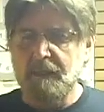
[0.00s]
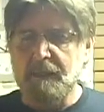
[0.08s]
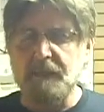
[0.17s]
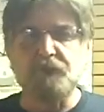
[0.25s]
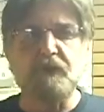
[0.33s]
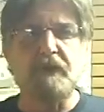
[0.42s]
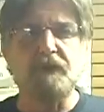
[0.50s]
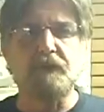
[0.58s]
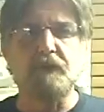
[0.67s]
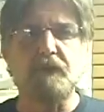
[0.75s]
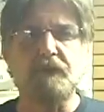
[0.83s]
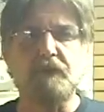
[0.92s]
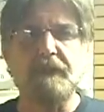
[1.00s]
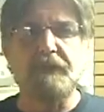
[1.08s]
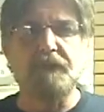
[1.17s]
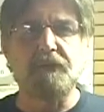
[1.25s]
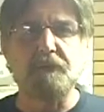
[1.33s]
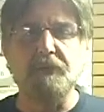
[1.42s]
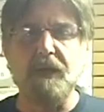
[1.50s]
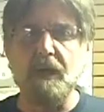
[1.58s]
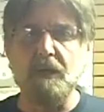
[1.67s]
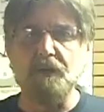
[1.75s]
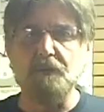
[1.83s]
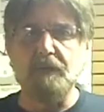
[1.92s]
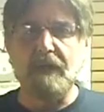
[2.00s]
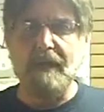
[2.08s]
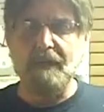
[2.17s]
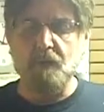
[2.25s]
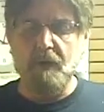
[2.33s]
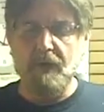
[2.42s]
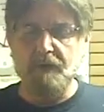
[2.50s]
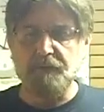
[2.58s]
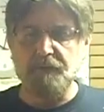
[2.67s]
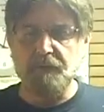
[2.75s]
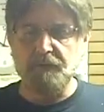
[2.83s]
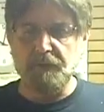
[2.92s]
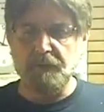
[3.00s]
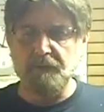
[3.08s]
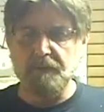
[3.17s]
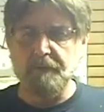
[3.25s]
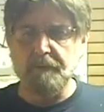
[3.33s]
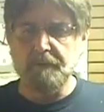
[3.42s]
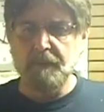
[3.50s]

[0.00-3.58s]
and transfer it to an Edison brown or black wax cylinder.